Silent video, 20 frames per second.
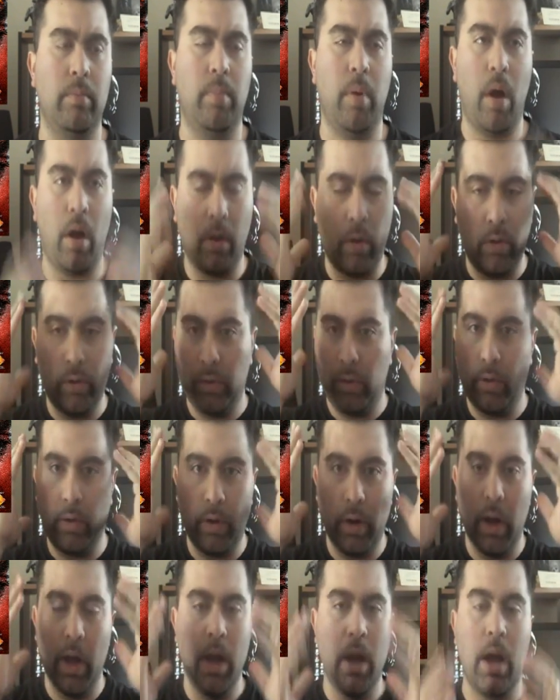boggled
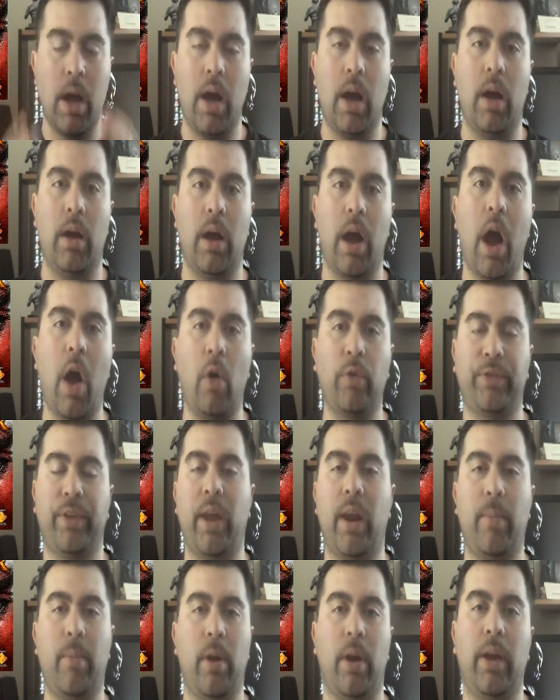or uh, how
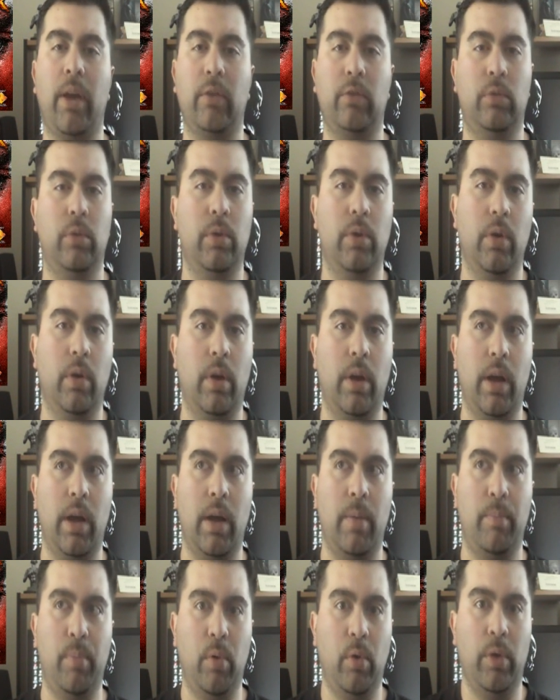Santa Monica Studio
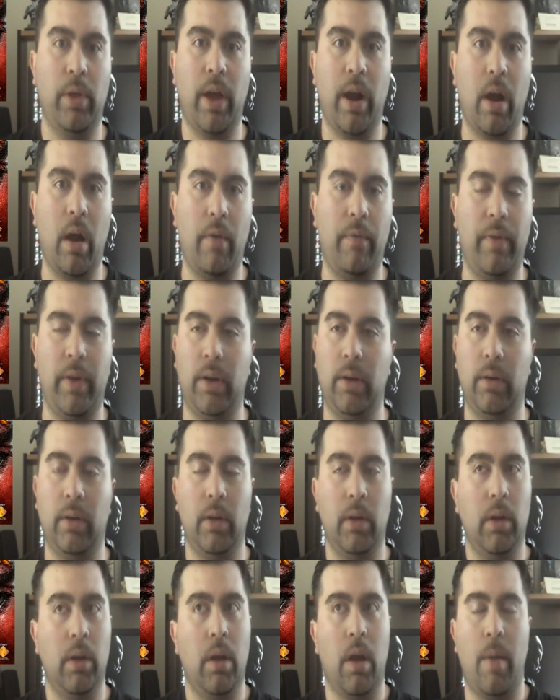uh, pulled that off. And
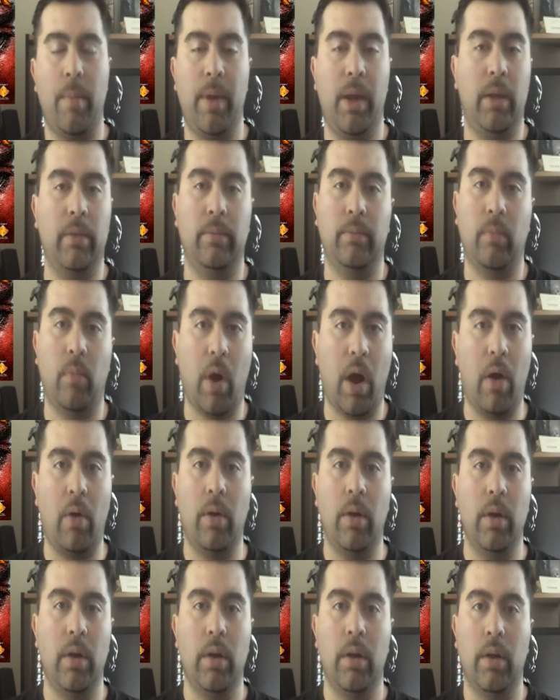I mean,
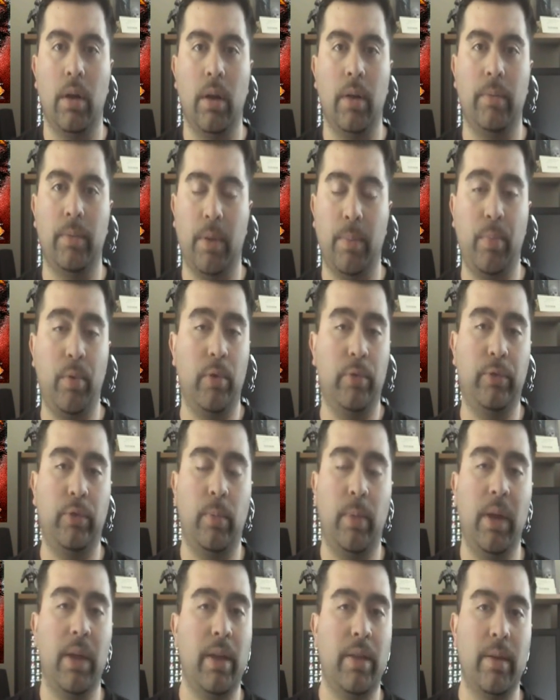wow. Uh, it proves
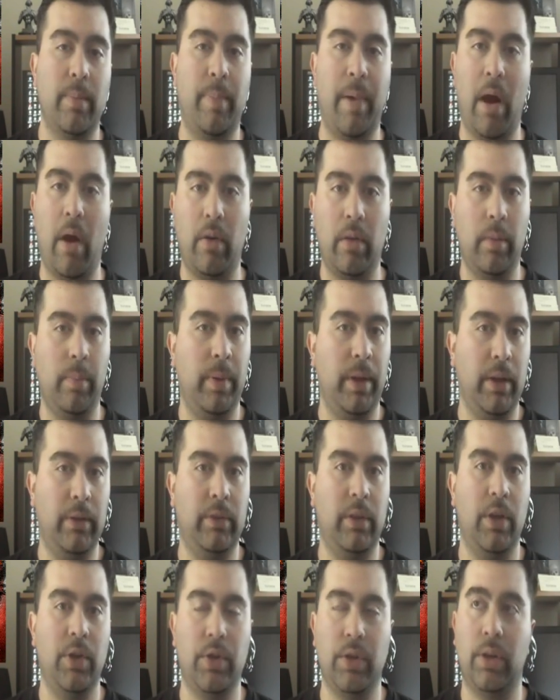to me that the power of the
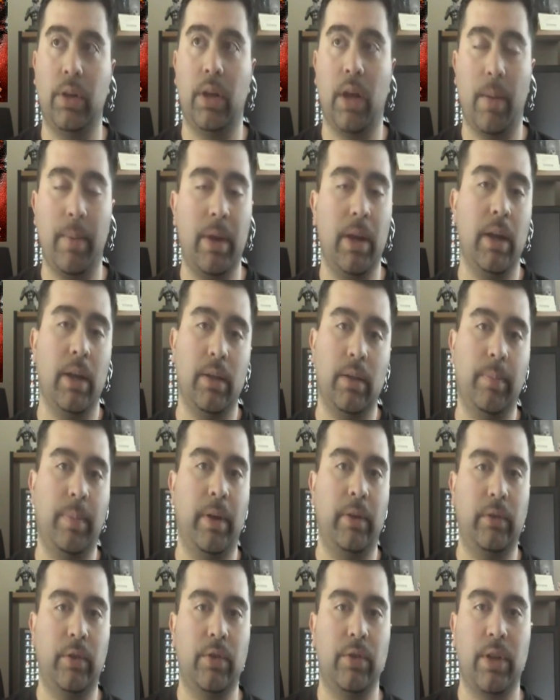PlayStation, I mean, uh, the
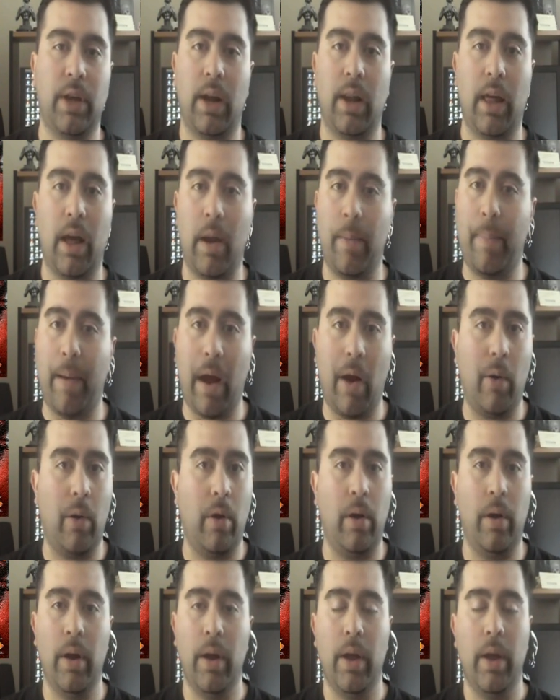PlayStation's got a lot of
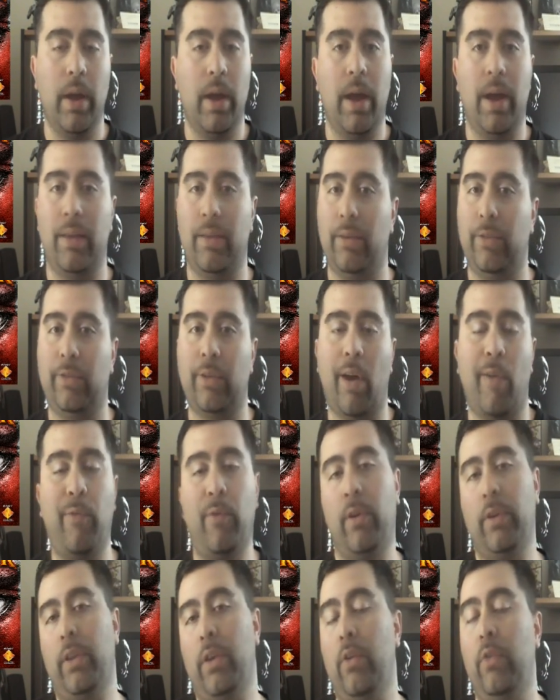power and the
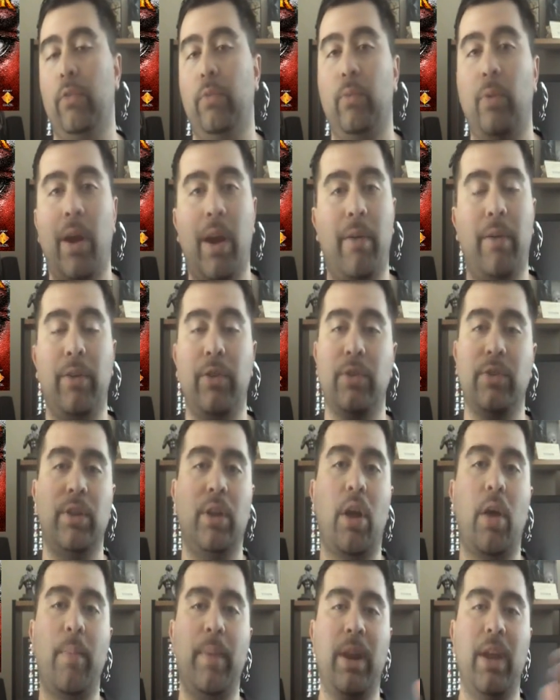software they use, whatever. Just
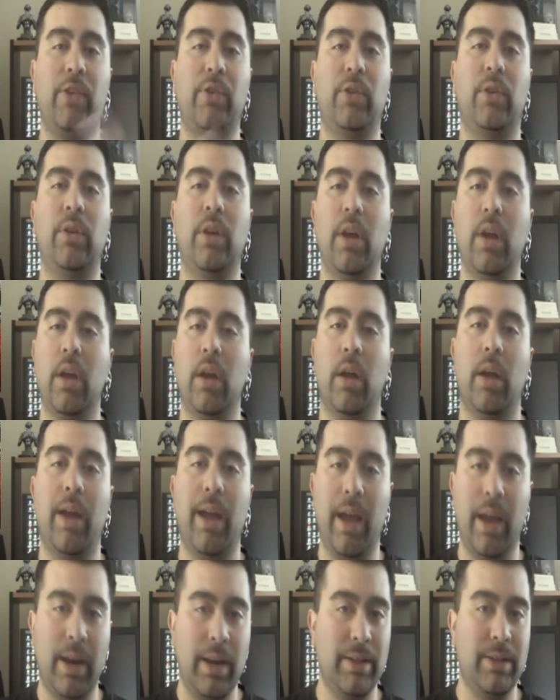the combination,
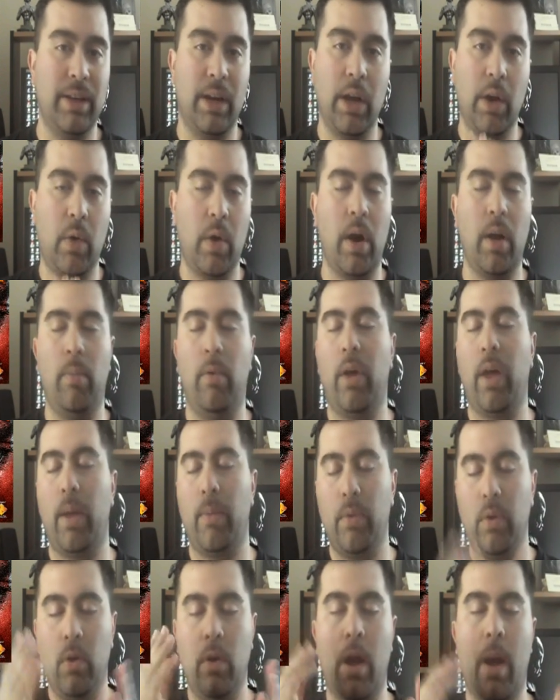it is an incredible
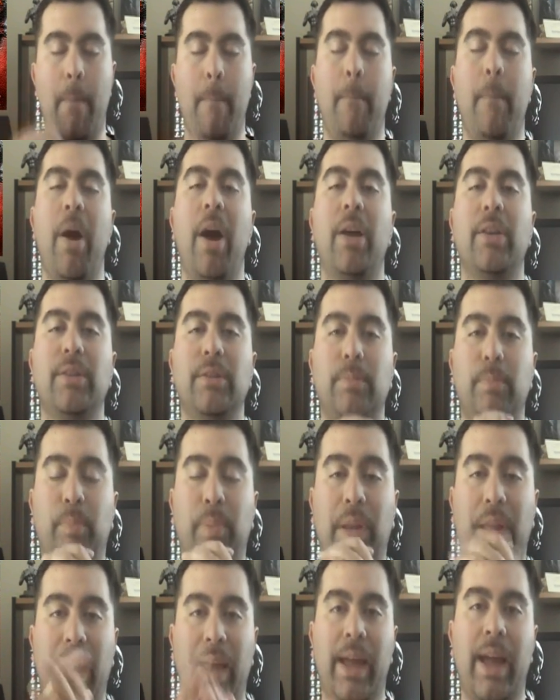game. You a must
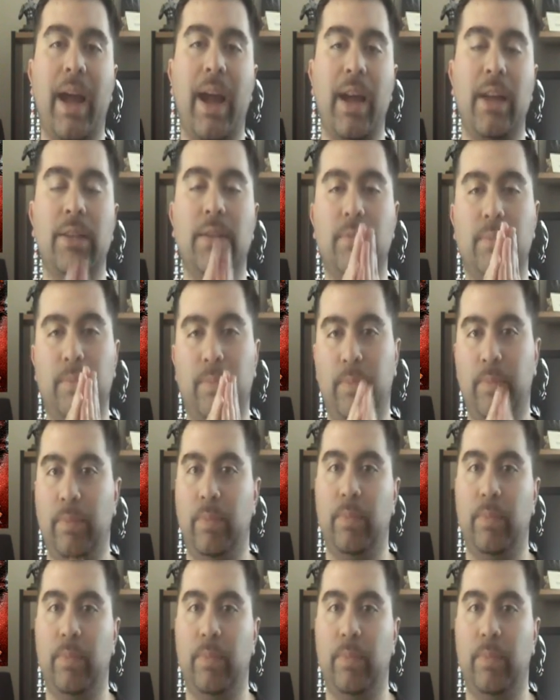play, guys,